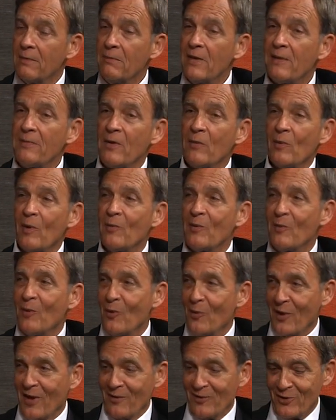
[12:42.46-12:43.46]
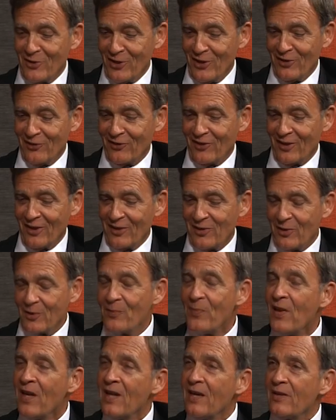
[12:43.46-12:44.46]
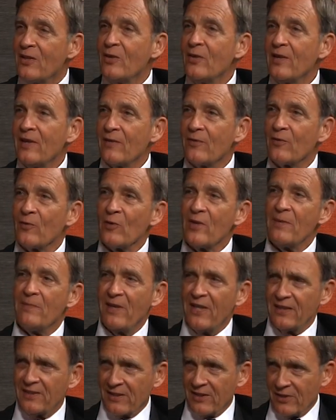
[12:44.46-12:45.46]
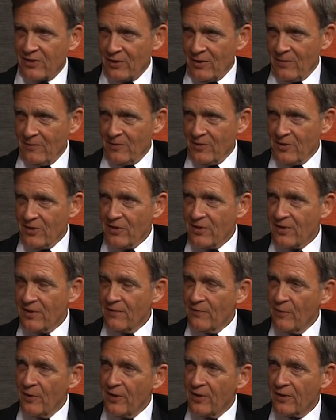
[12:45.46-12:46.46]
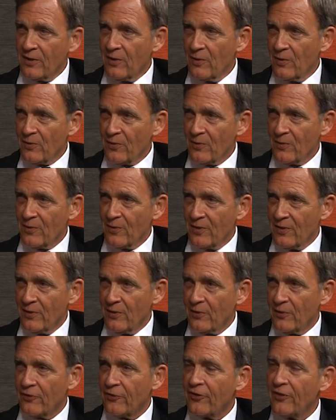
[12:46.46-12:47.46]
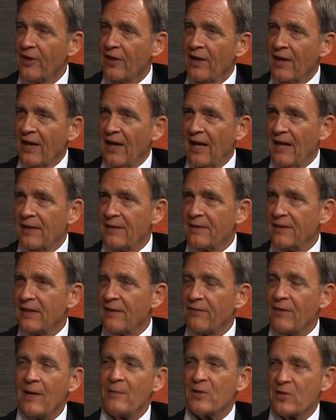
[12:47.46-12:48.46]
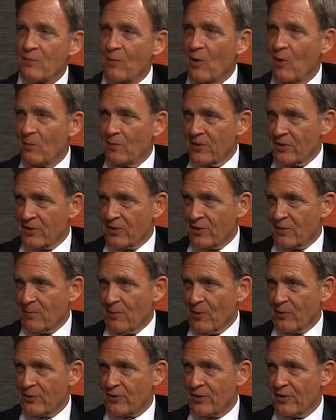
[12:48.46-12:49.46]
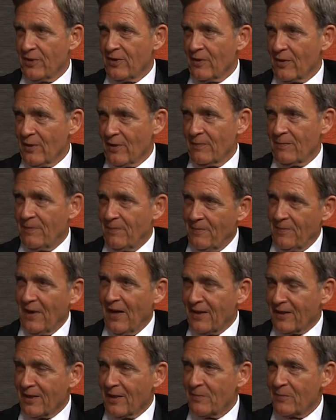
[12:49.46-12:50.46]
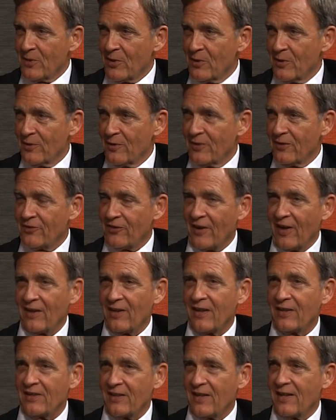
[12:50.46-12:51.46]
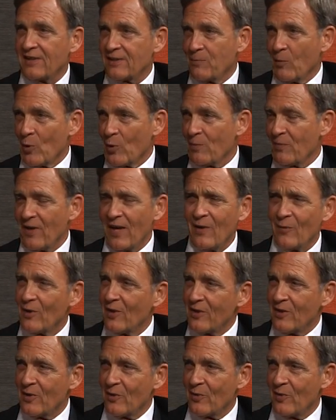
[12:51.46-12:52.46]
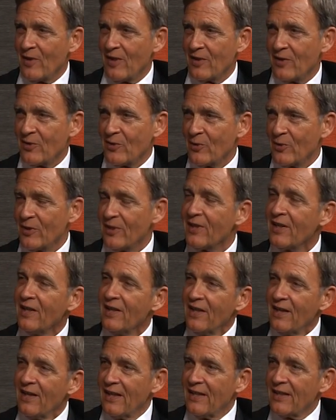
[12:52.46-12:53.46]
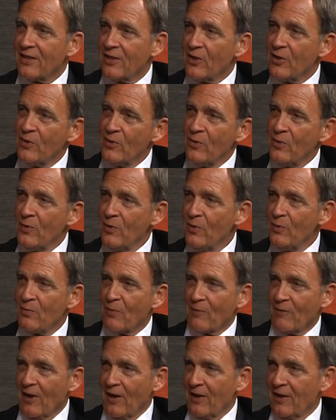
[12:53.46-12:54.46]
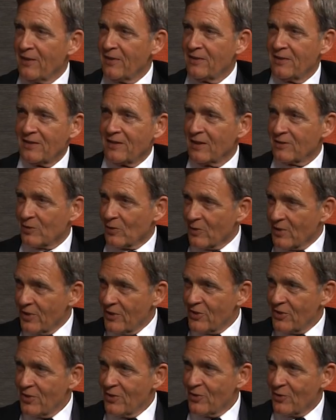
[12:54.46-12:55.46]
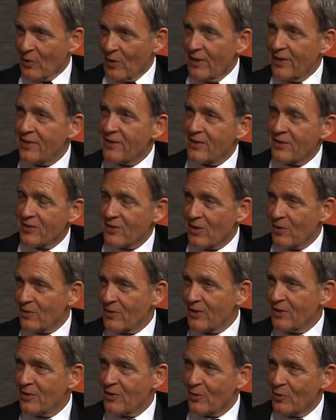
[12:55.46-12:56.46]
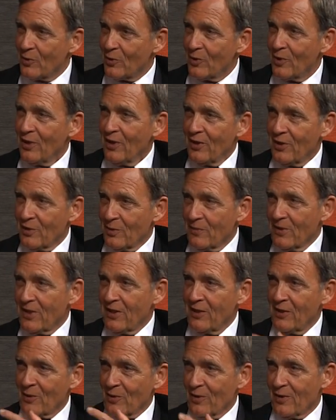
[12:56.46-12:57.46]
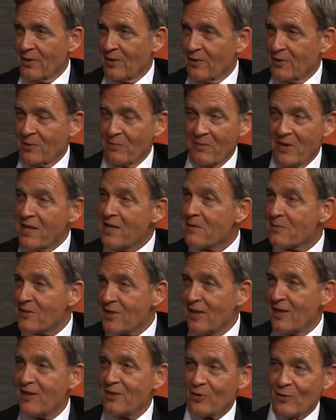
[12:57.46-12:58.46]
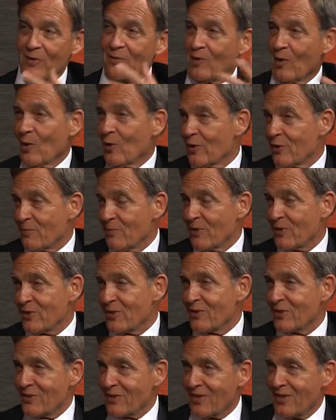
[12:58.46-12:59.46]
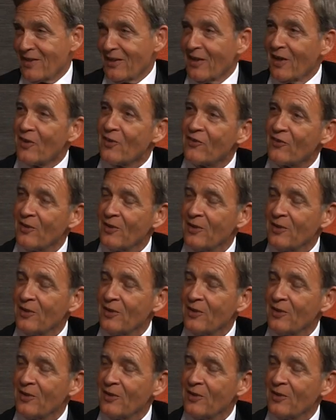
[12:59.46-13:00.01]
And maybe what we won't have a chance to get to. You have 3 basic services, and if we could go through those. If I'm a small business person, or I come to you and say I'd like to export, but I really don't know how to do it, do you provide consultation, trade consulting to me or to medium-sized or even large businesses, I guess?